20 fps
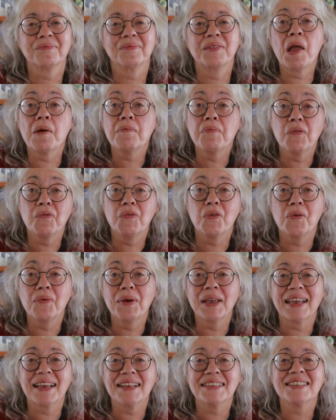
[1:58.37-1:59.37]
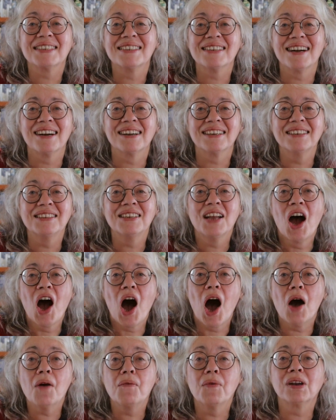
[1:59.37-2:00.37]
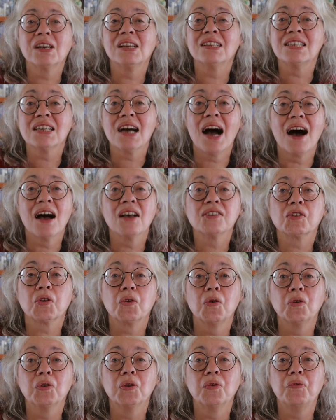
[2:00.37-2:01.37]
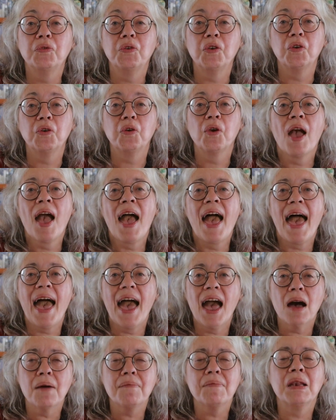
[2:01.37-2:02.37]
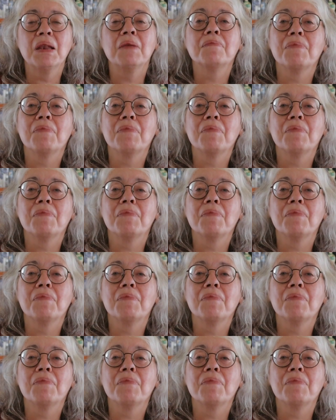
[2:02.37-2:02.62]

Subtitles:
Now before we get started, I wanted to ask all of you, how many